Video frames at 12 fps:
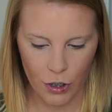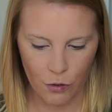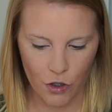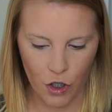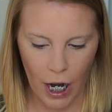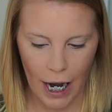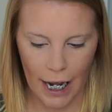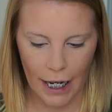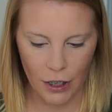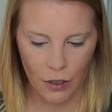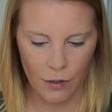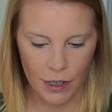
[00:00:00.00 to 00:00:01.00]
to try
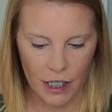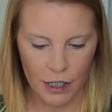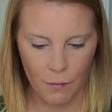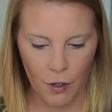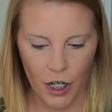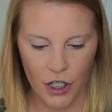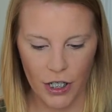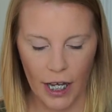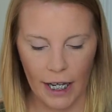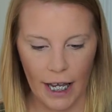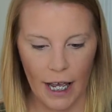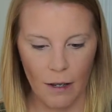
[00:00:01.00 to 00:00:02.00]
and use this brush
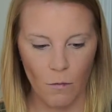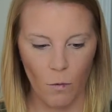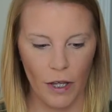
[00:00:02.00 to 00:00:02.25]
that came